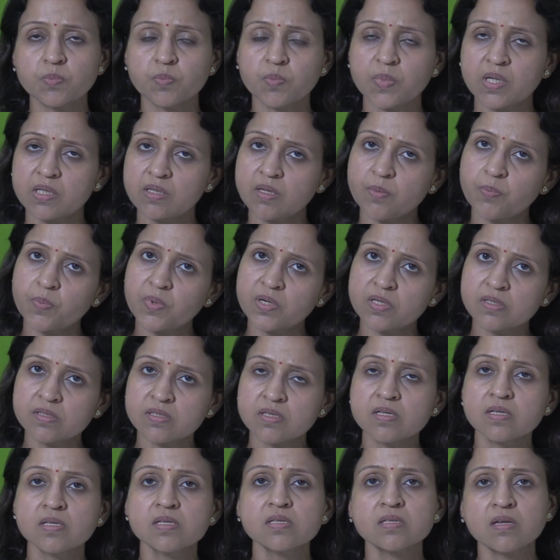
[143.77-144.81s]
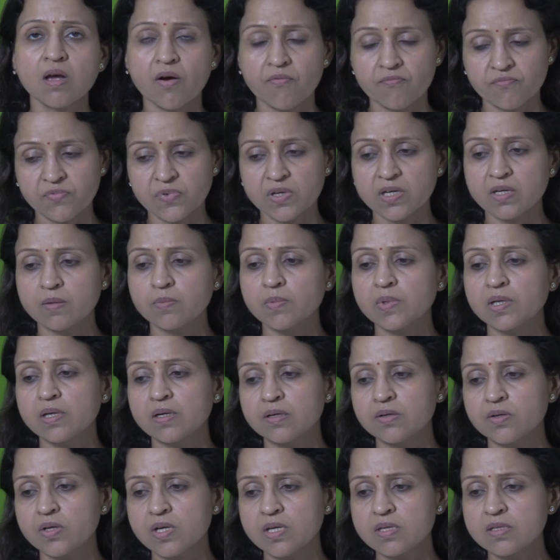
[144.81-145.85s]
but the person is comfortable
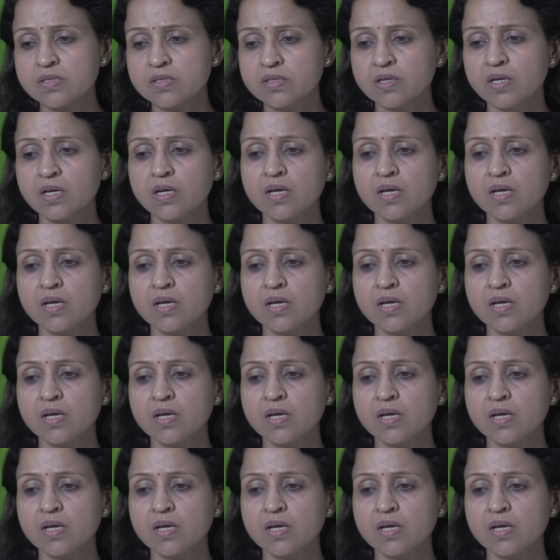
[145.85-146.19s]
at rest.